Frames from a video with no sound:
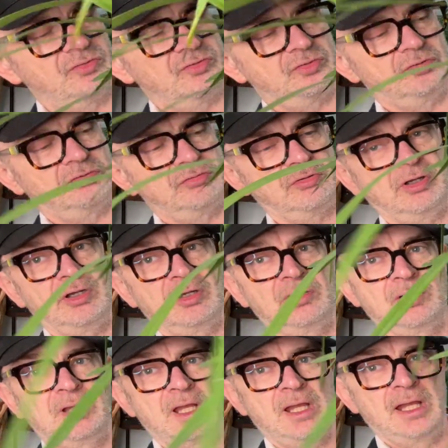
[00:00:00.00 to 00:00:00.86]
to
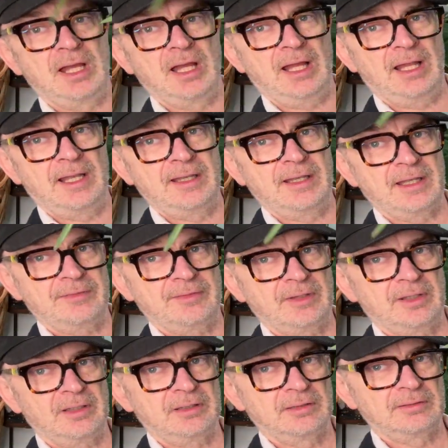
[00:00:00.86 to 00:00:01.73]
grow
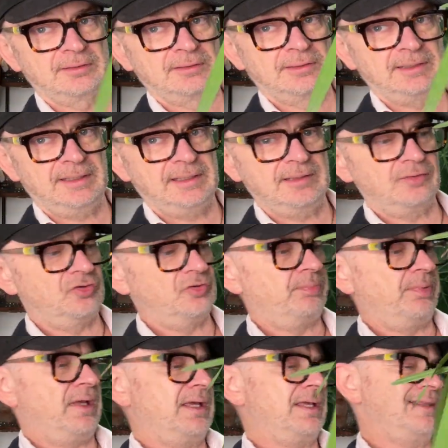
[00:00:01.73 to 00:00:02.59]
another leader spike